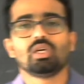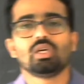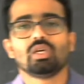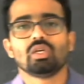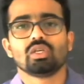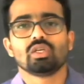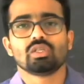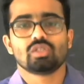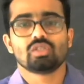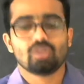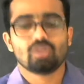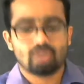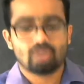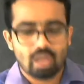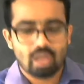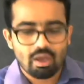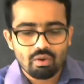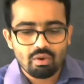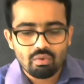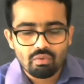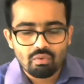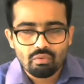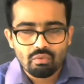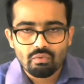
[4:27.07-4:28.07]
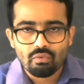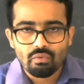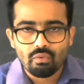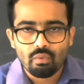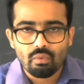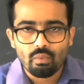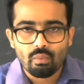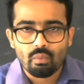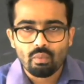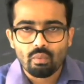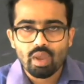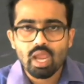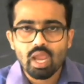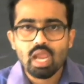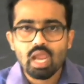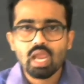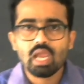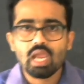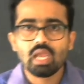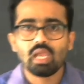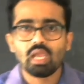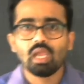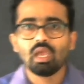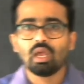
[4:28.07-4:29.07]
So now
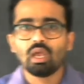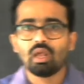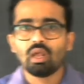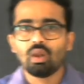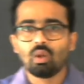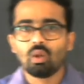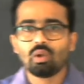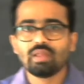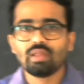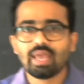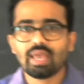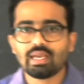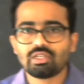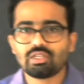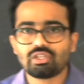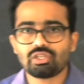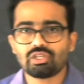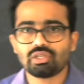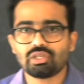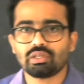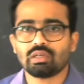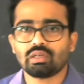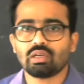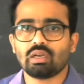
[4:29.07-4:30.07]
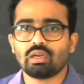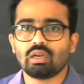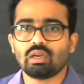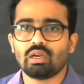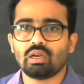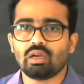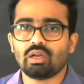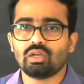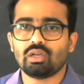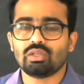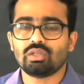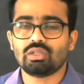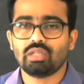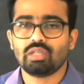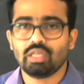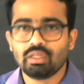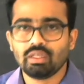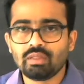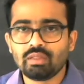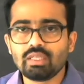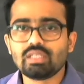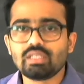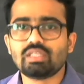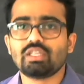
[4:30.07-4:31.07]
we know that in
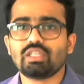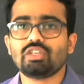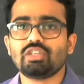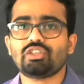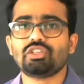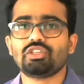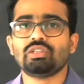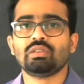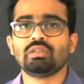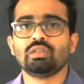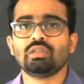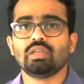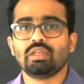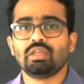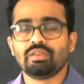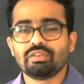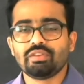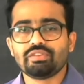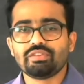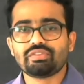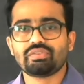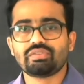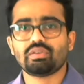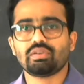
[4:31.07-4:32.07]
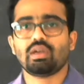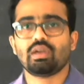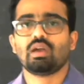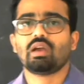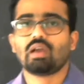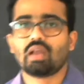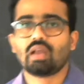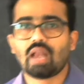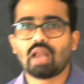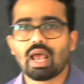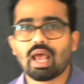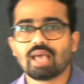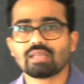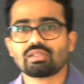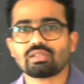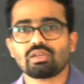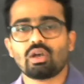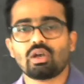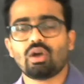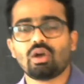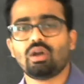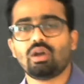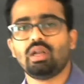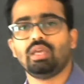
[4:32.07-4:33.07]
this session, in this
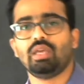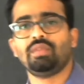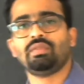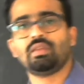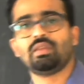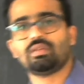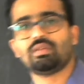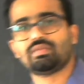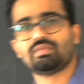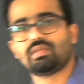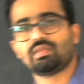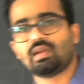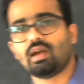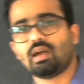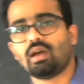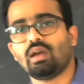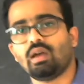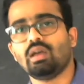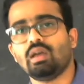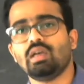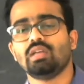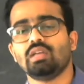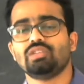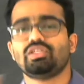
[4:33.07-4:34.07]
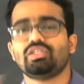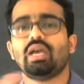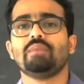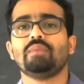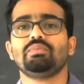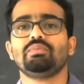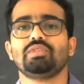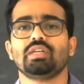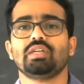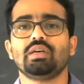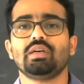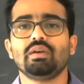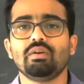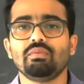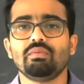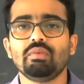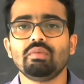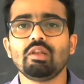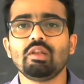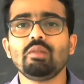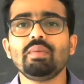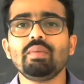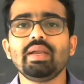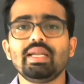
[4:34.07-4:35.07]
class, or in this chapter, we
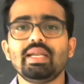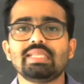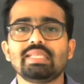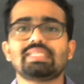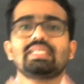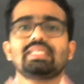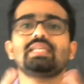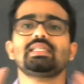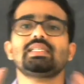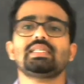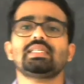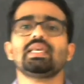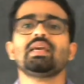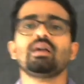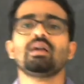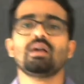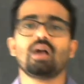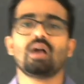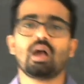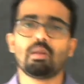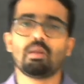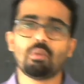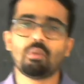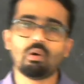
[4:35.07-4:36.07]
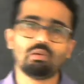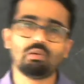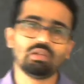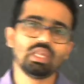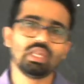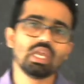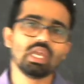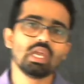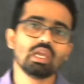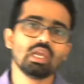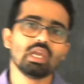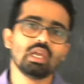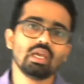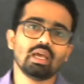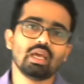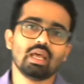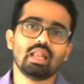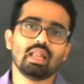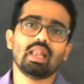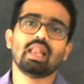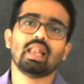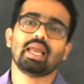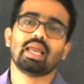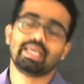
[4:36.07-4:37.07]
will be discussing about
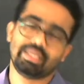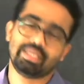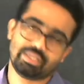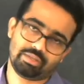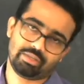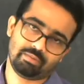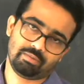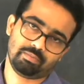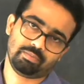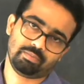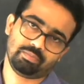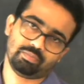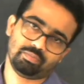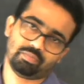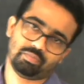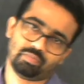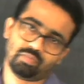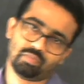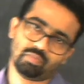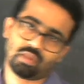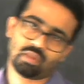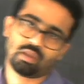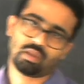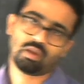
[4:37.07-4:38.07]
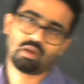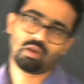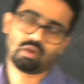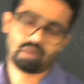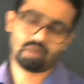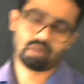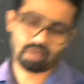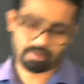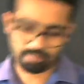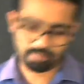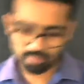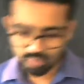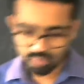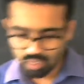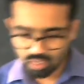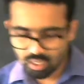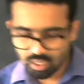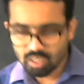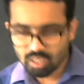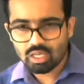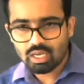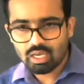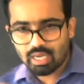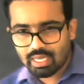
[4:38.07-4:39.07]
the light. Okay,
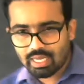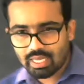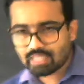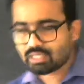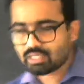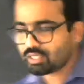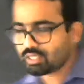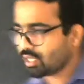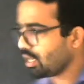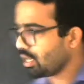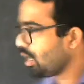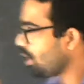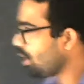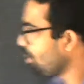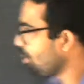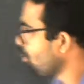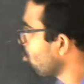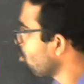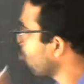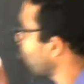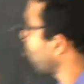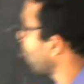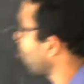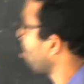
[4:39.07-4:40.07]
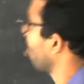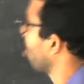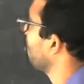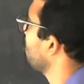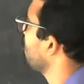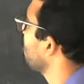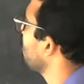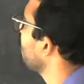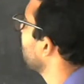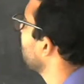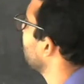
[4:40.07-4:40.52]
let's move forward.